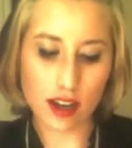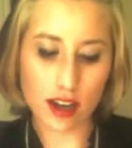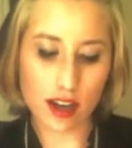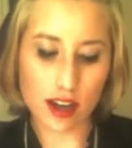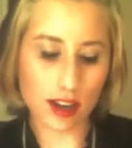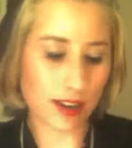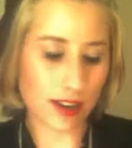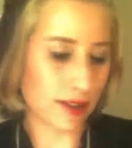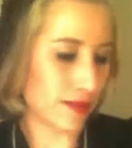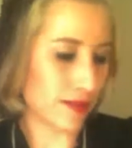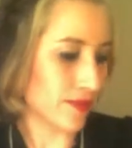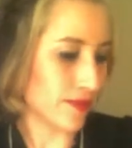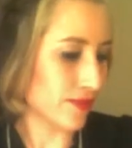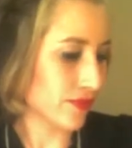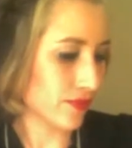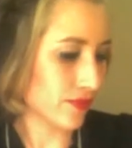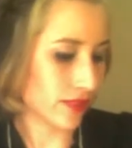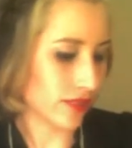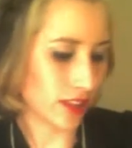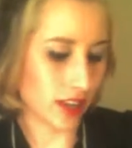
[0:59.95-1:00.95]
Um,
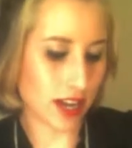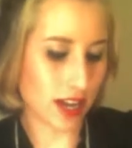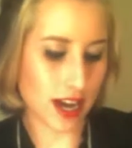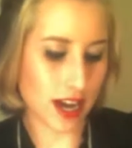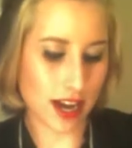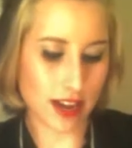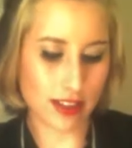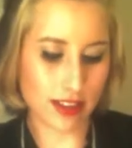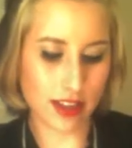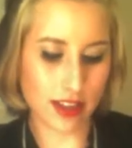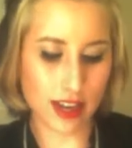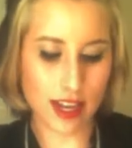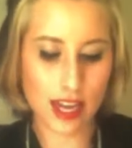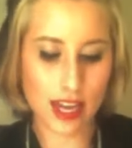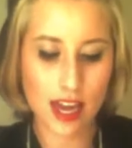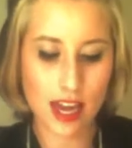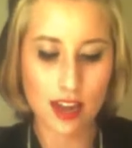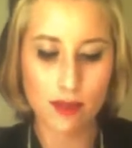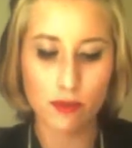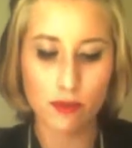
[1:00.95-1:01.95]
yeah, and then it
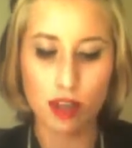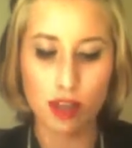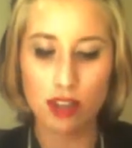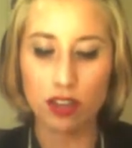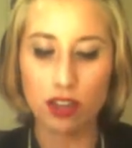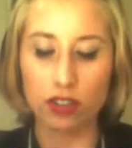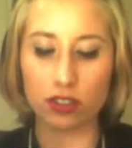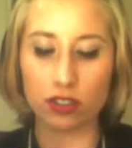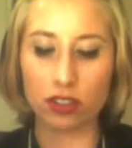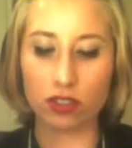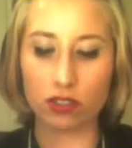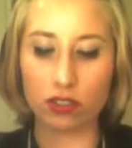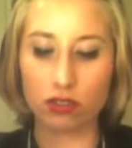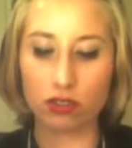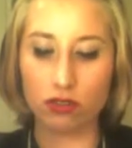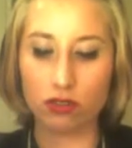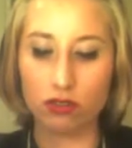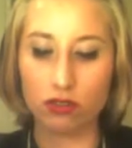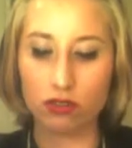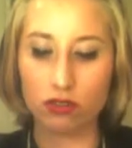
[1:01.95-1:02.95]
came with
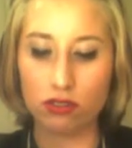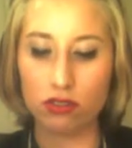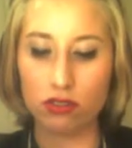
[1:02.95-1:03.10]
also